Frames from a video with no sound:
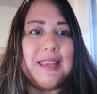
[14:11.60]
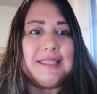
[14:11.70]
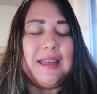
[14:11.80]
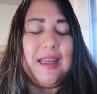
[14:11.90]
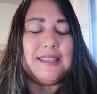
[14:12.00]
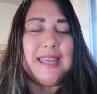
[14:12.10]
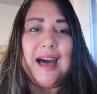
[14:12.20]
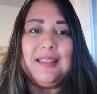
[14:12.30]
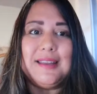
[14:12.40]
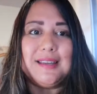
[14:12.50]
in
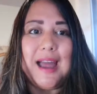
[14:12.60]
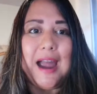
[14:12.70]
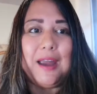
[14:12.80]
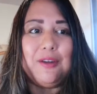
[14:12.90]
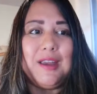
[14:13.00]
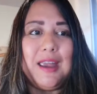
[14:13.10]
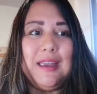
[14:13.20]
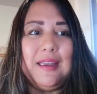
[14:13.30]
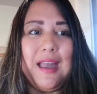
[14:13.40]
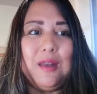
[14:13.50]
talent and
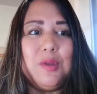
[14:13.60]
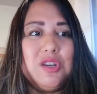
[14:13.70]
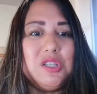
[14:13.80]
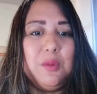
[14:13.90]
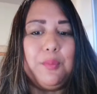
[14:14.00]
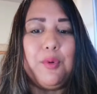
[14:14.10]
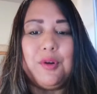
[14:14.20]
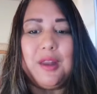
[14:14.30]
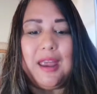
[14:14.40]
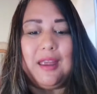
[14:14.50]
hiring, and really just
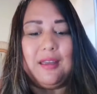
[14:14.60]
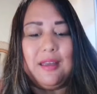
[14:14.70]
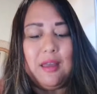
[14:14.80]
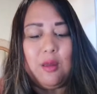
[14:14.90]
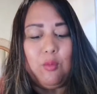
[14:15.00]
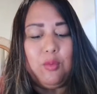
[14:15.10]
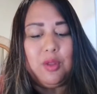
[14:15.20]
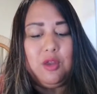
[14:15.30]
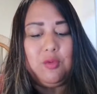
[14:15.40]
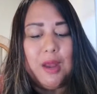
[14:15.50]
supporting
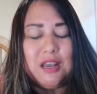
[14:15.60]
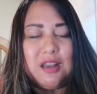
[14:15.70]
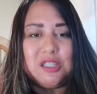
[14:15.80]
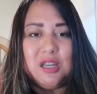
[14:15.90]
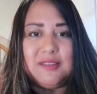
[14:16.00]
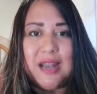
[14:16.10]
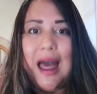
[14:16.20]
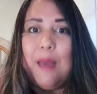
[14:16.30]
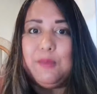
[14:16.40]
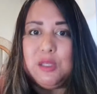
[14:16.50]
really great initiatives that
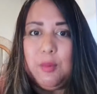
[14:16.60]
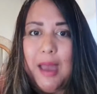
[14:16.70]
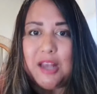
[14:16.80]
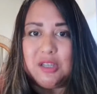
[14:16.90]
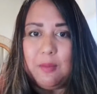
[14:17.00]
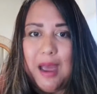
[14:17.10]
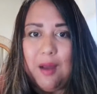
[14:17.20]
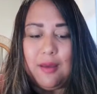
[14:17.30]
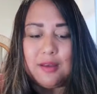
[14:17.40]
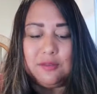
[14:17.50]
I'm super passionate
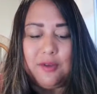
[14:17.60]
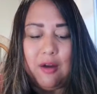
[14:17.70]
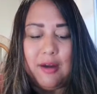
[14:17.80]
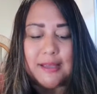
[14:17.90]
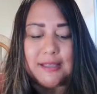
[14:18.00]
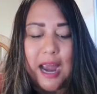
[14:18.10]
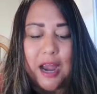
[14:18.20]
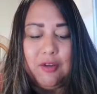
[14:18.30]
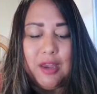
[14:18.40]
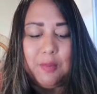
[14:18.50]
about as far as
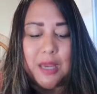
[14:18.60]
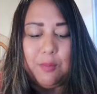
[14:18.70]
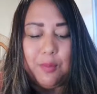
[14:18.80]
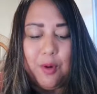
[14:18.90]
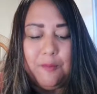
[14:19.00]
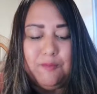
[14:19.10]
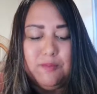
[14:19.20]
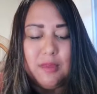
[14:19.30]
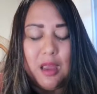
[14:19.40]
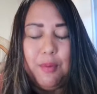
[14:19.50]
hiring people
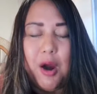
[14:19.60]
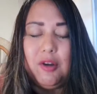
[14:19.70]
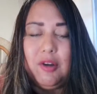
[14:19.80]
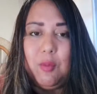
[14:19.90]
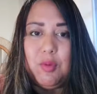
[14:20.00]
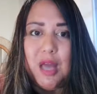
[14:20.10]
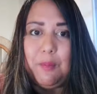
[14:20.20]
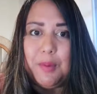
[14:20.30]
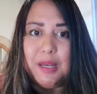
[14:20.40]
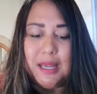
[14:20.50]
and partnering up with
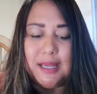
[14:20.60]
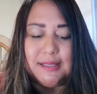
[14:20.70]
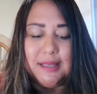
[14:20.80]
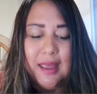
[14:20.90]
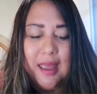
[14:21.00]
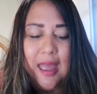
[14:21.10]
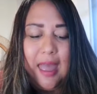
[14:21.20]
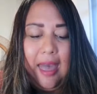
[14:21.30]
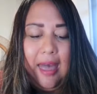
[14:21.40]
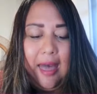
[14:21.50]
companies,
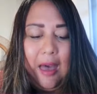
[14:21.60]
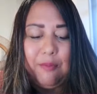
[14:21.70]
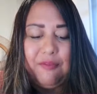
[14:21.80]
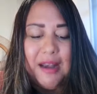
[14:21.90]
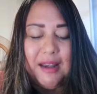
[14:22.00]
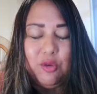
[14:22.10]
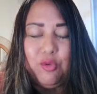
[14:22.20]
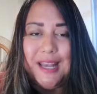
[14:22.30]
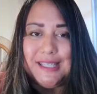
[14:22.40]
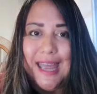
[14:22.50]
finding
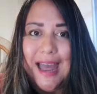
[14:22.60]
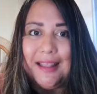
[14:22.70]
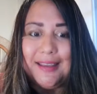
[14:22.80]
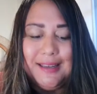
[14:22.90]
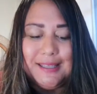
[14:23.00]
great talent